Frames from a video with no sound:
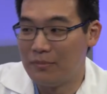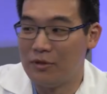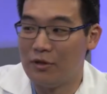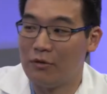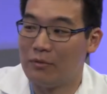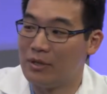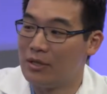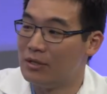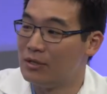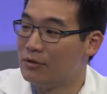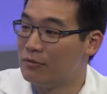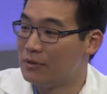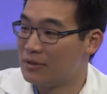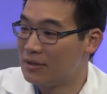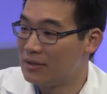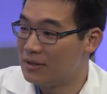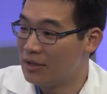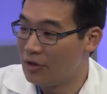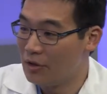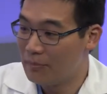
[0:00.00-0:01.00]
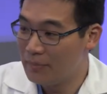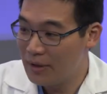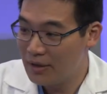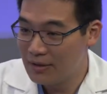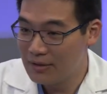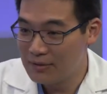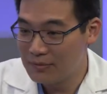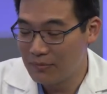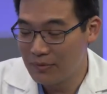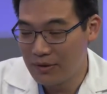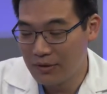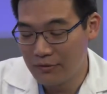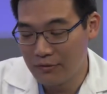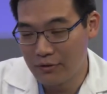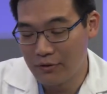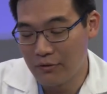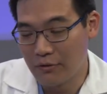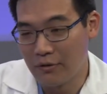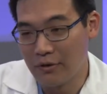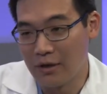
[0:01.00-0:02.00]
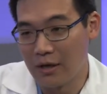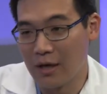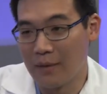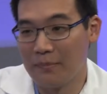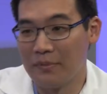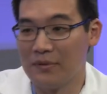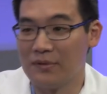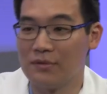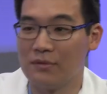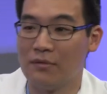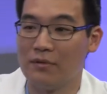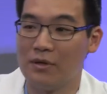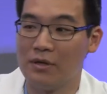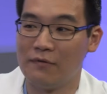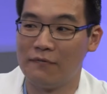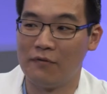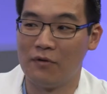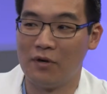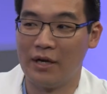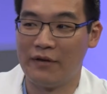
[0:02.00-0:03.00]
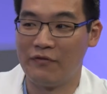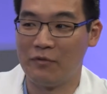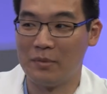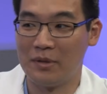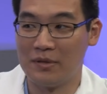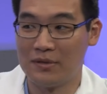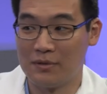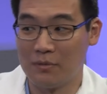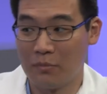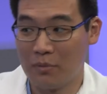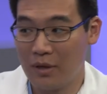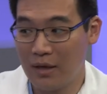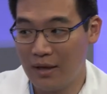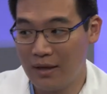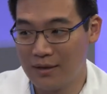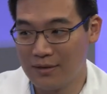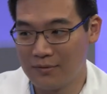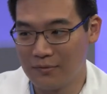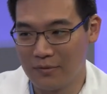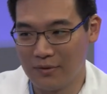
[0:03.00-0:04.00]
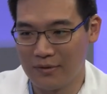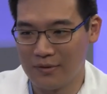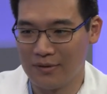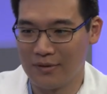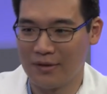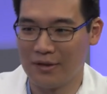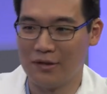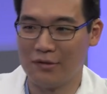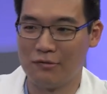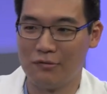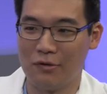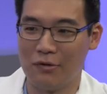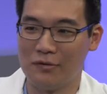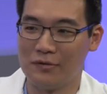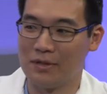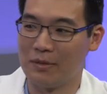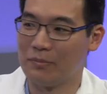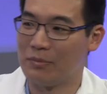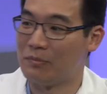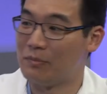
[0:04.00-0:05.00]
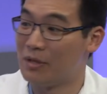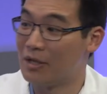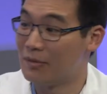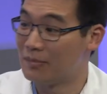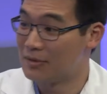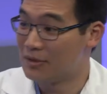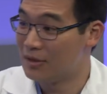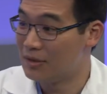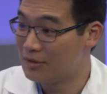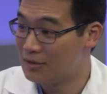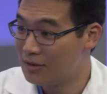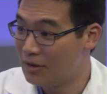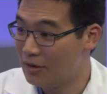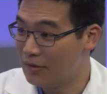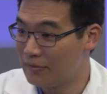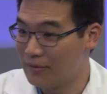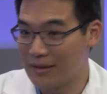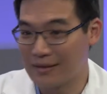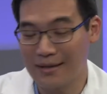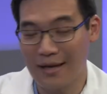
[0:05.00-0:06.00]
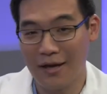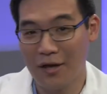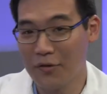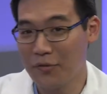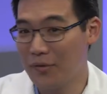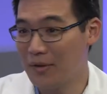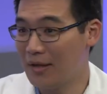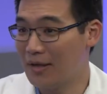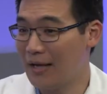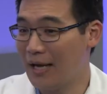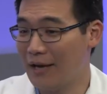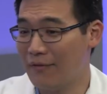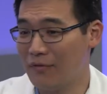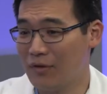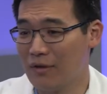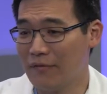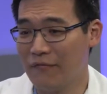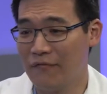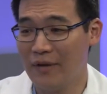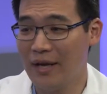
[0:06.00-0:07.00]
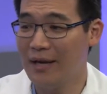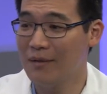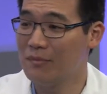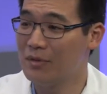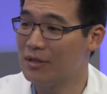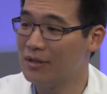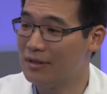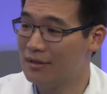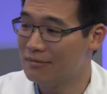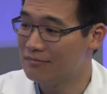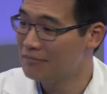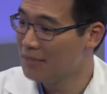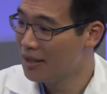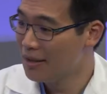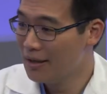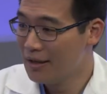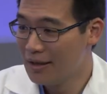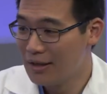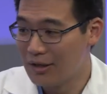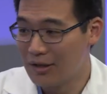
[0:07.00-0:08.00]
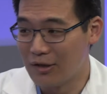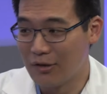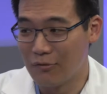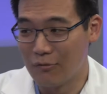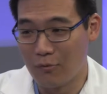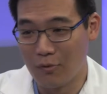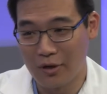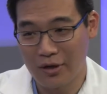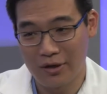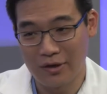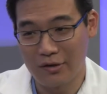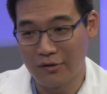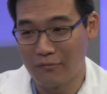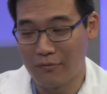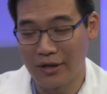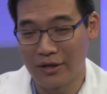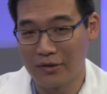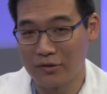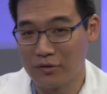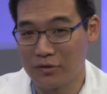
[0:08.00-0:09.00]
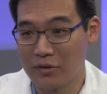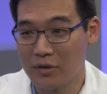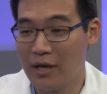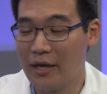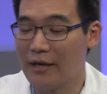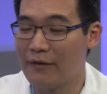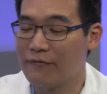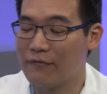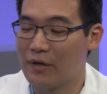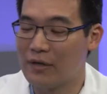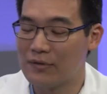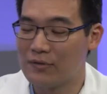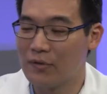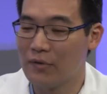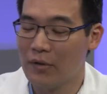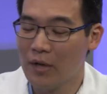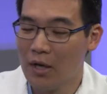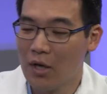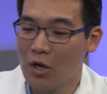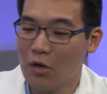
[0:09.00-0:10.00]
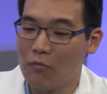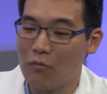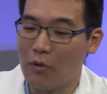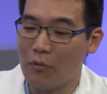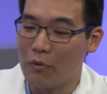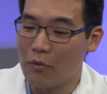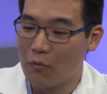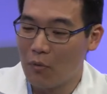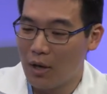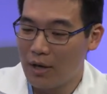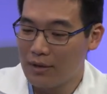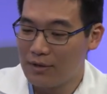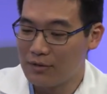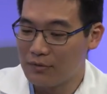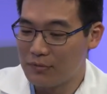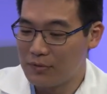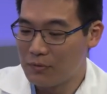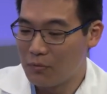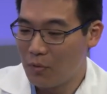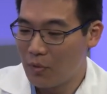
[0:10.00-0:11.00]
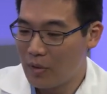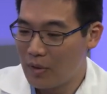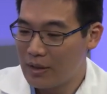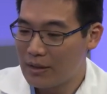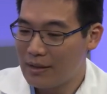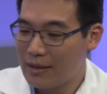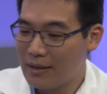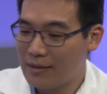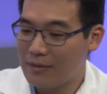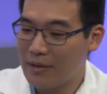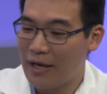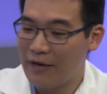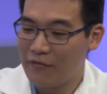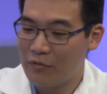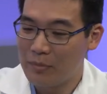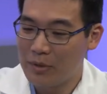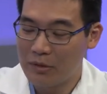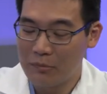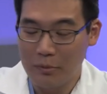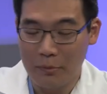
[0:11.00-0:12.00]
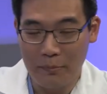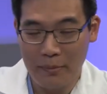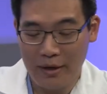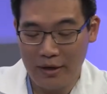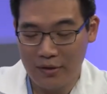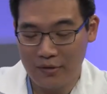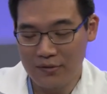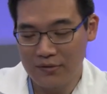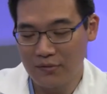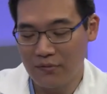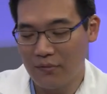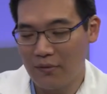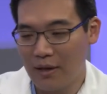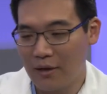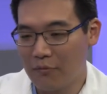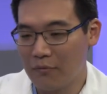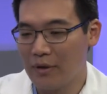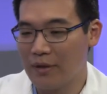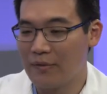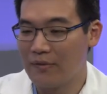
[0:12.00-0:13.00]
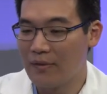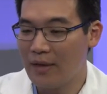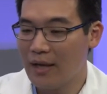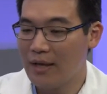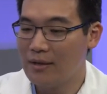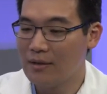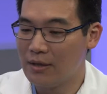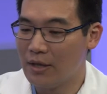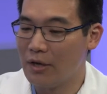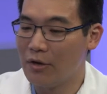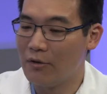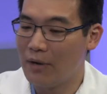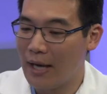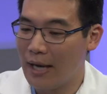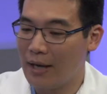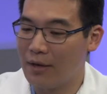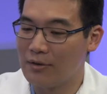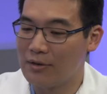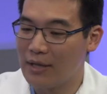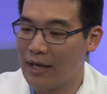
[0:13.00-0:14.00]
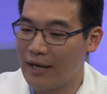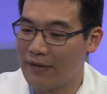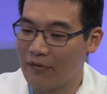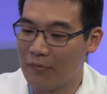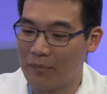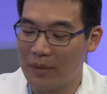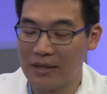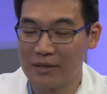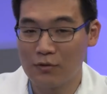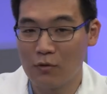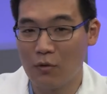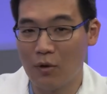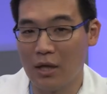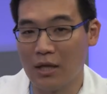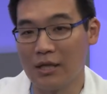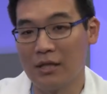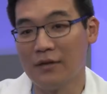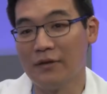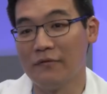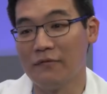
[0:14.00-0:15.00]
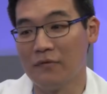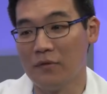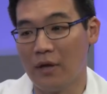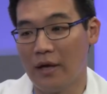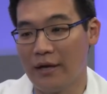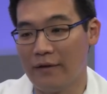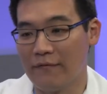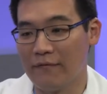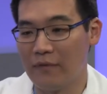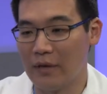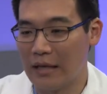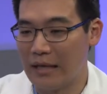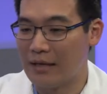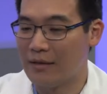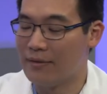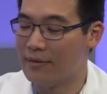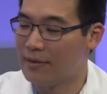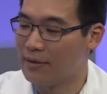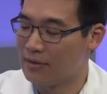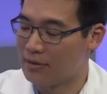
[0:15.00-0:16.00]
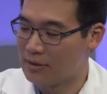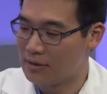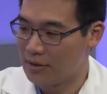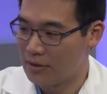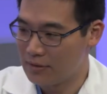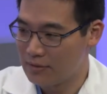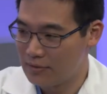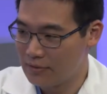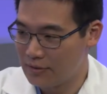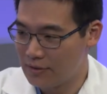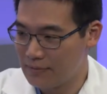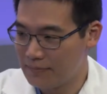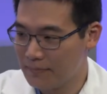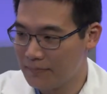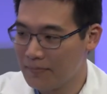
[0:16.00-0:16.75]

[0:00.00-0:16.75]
Nobody knew what to tell the parents when they were growing up, and so therefore everybody's surprised when the kid grows up and becomes an adult that's healthy and having a family and, you know, working a regular life, right? So what we want to do is we want to get everybody prepared so that, that way they know how to have the best quality of life in their adulthood.